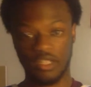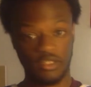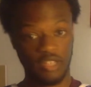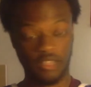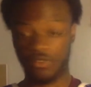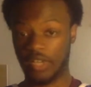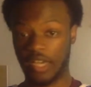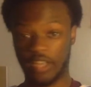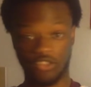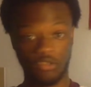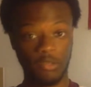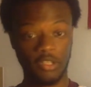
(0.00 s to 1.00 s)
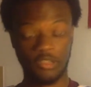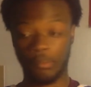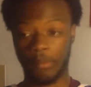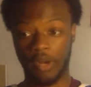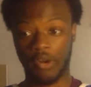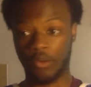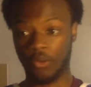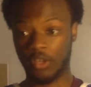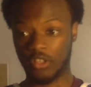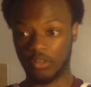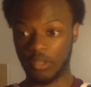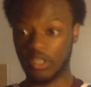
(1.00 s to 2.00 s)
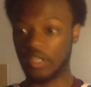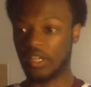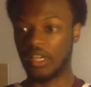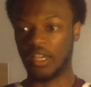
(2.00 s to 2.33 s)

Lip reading: Thank you guys so much for bearing with me.